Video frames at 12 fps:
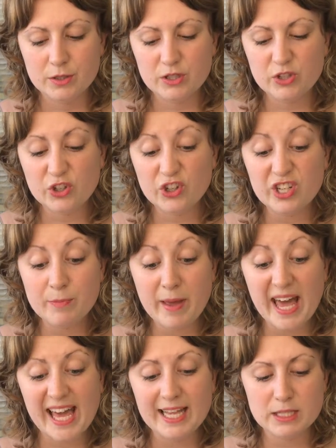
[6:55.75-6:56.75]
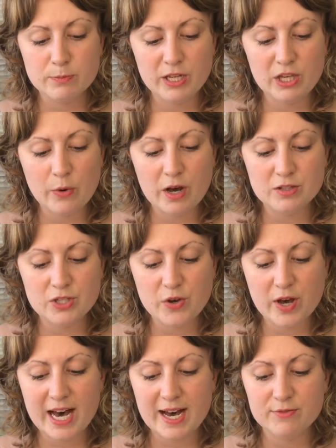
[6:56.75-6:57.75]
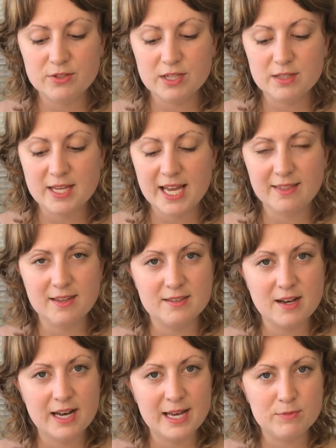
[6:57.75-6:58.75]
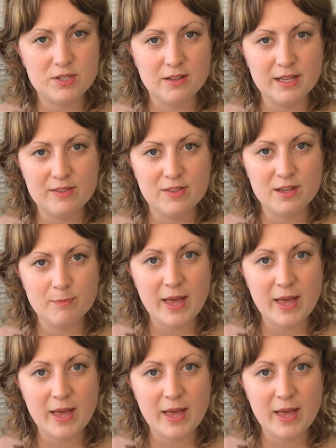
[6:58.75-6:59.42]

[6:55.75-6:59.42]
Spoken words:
you could paint, but you also have to take the time to let the